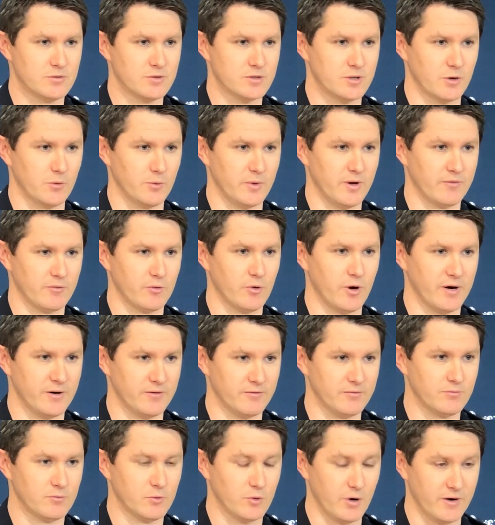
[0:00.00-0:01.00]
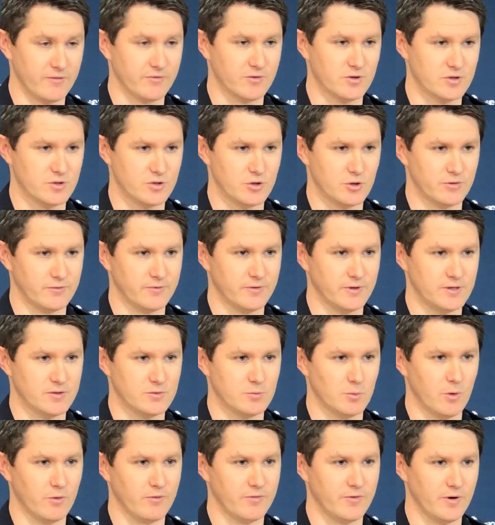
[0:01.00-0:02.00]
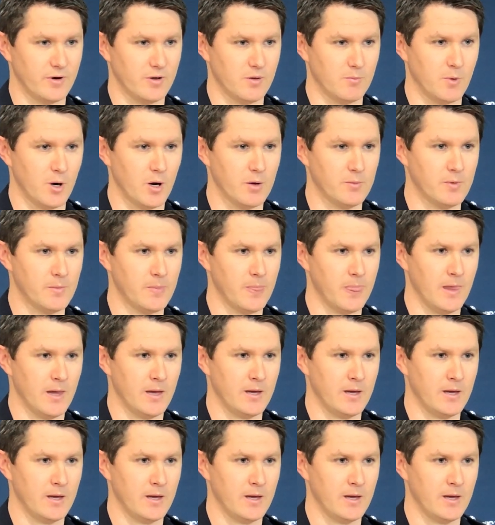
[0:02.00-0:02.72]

so we have grave concerns for his welfare at the moment,